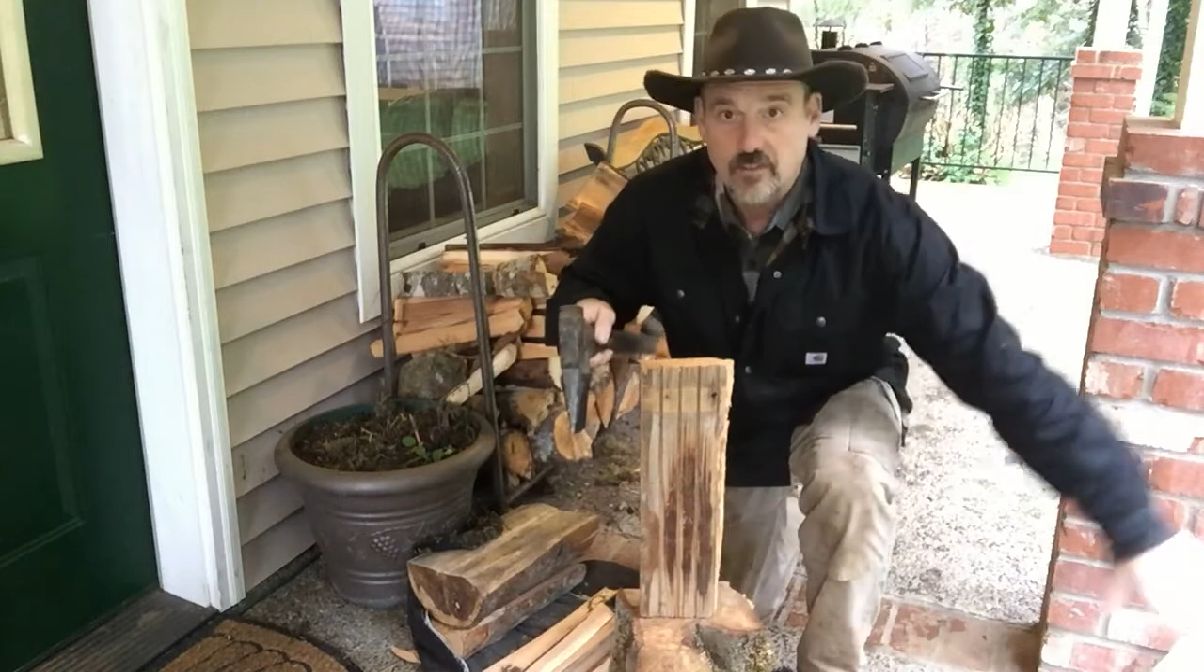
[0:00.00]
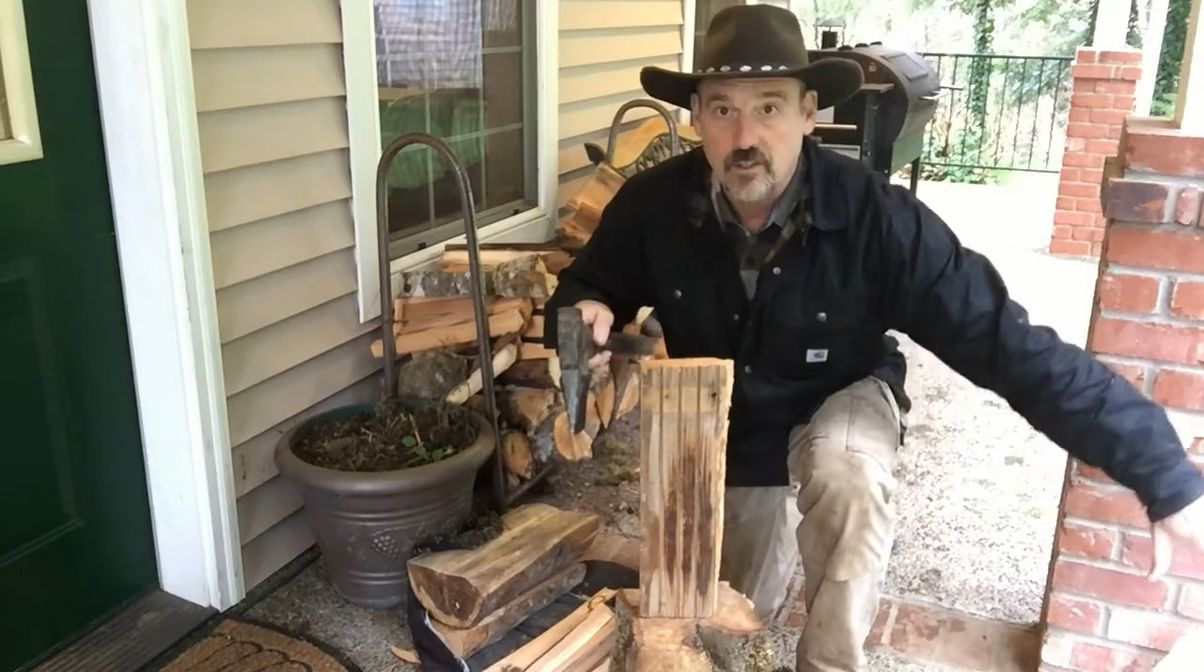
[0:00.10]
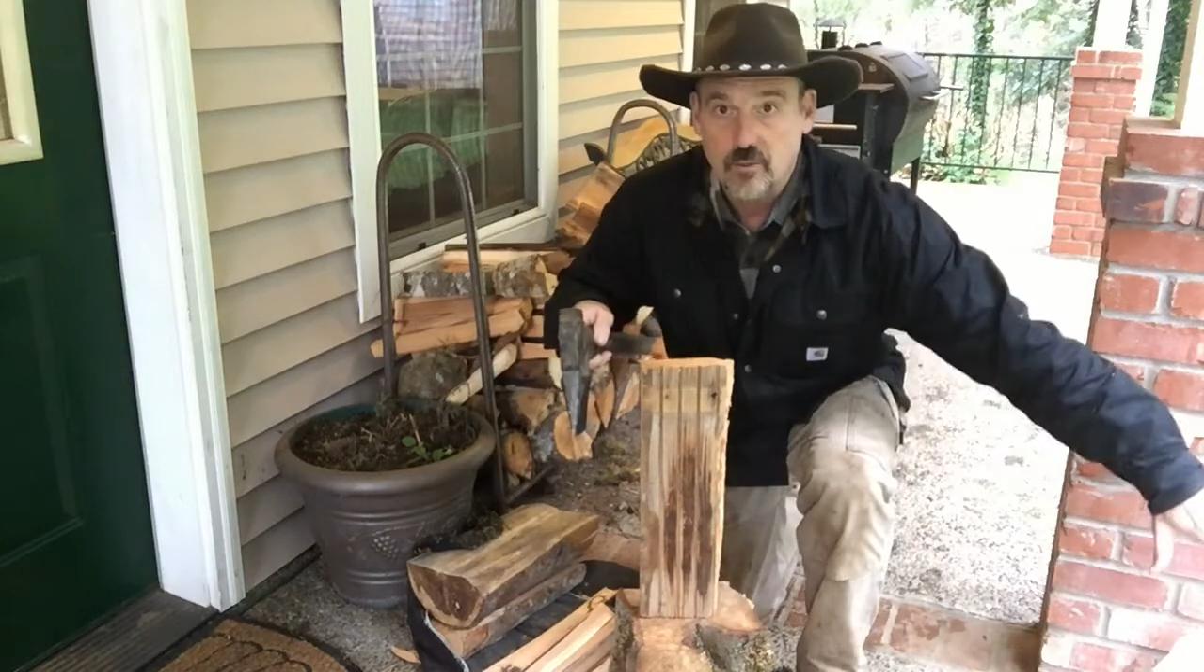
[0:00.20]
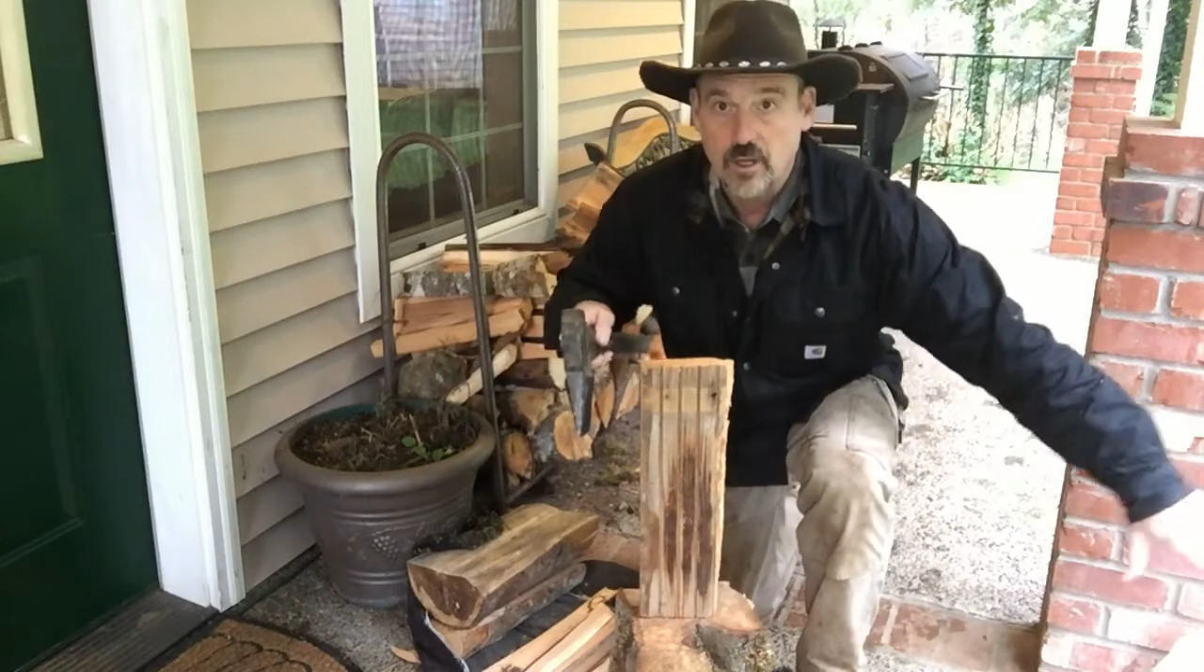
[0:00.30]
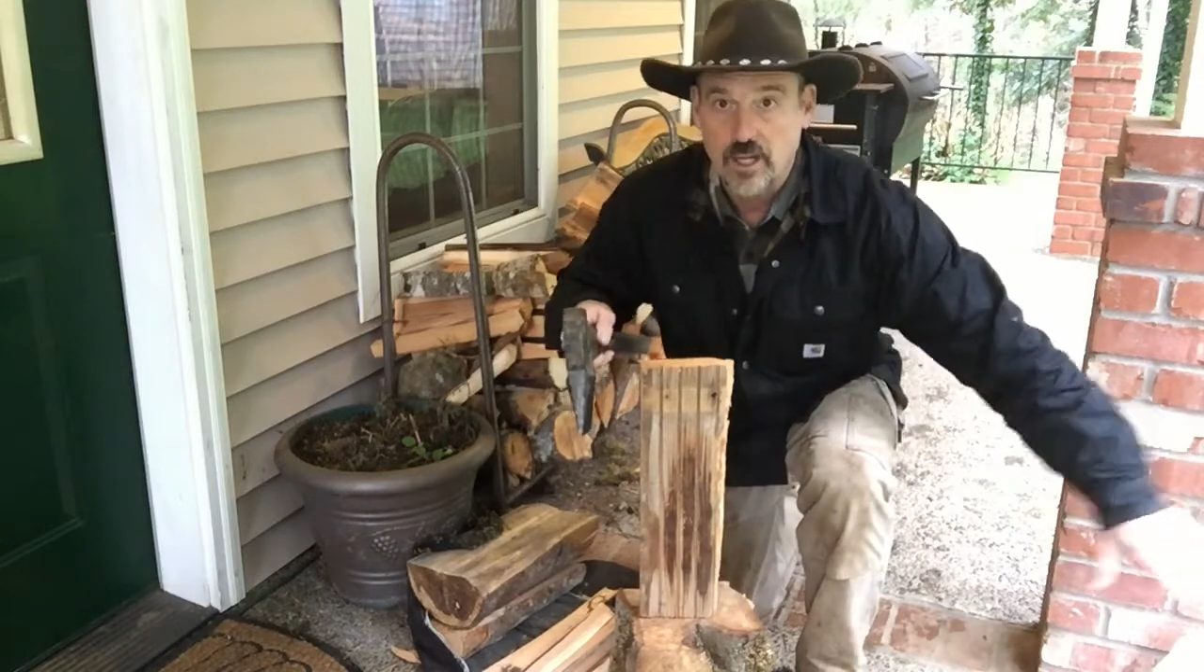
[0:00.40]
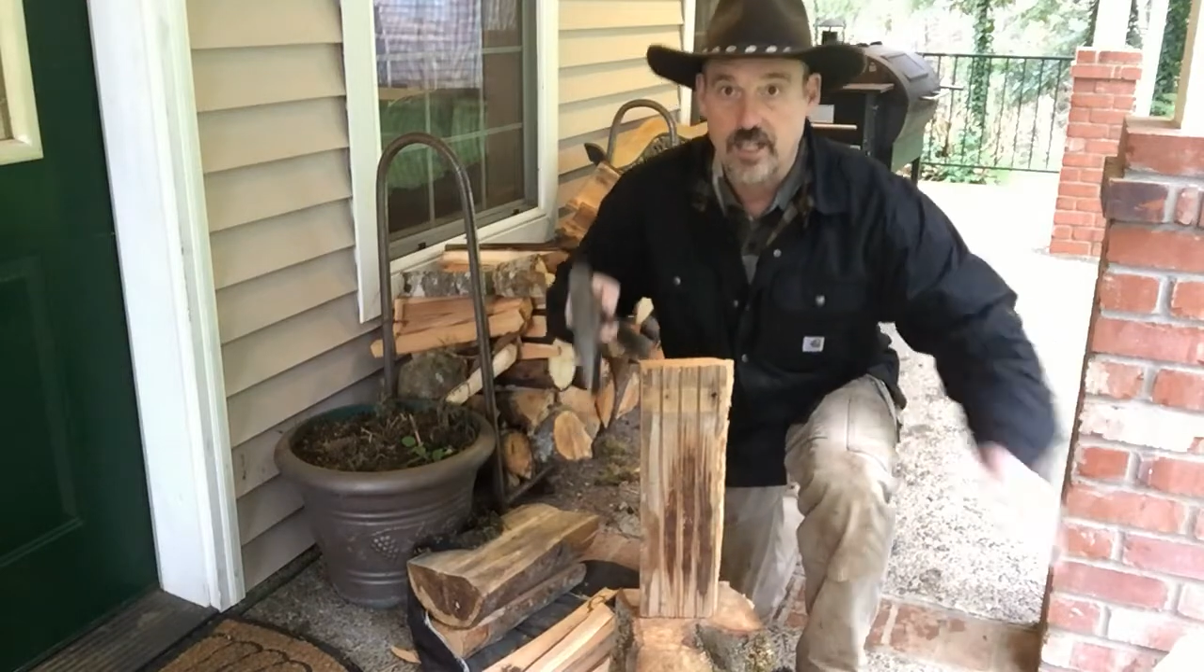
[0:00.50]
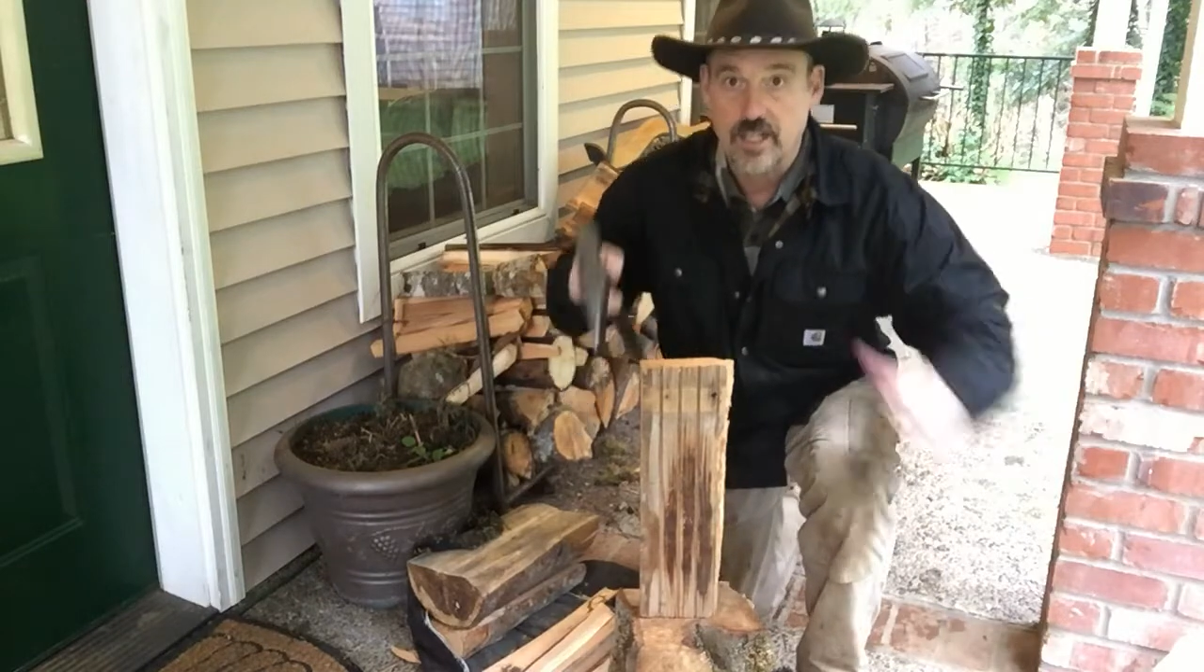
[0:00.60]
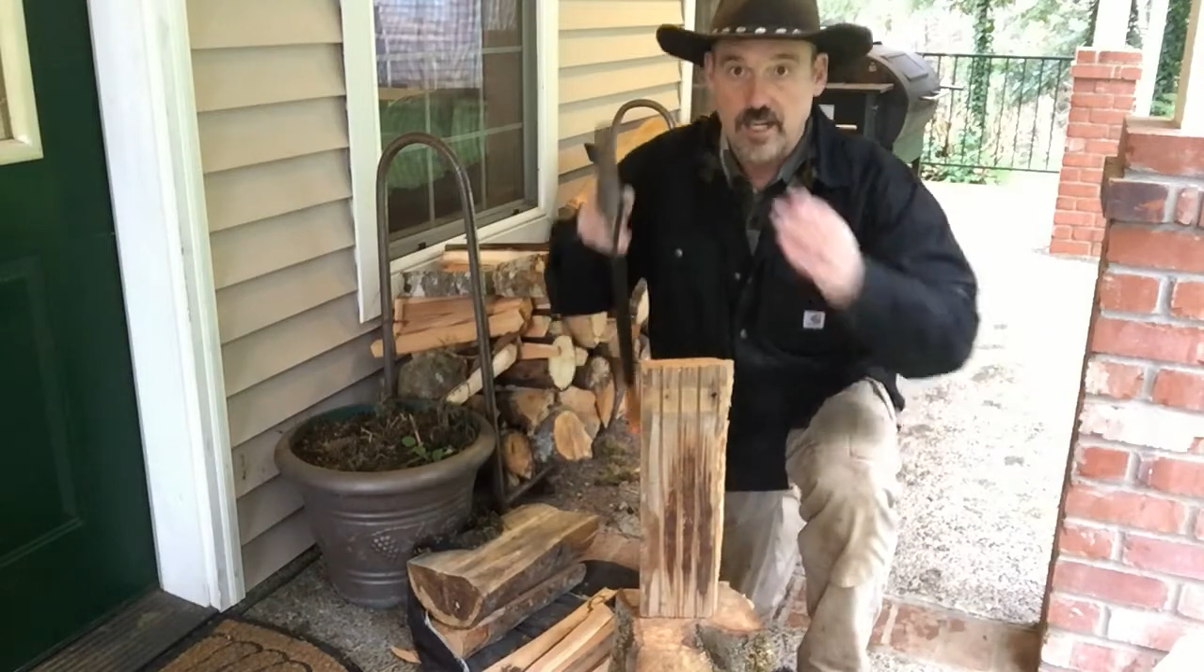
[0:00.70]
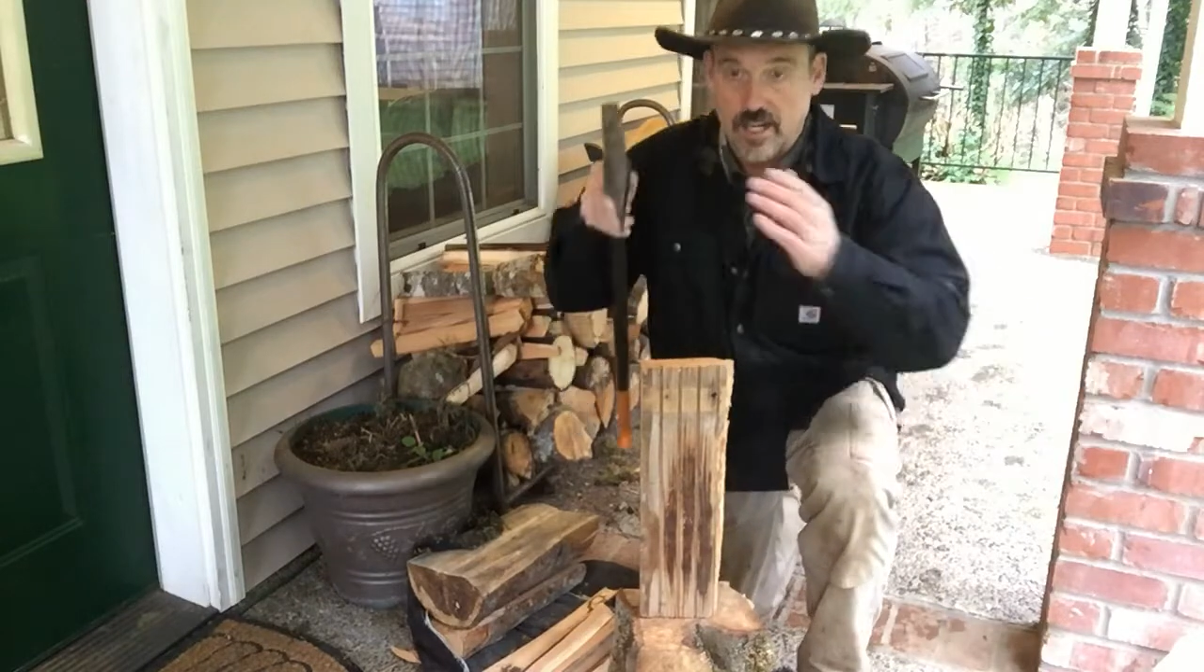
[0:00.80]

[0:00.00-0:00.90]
and away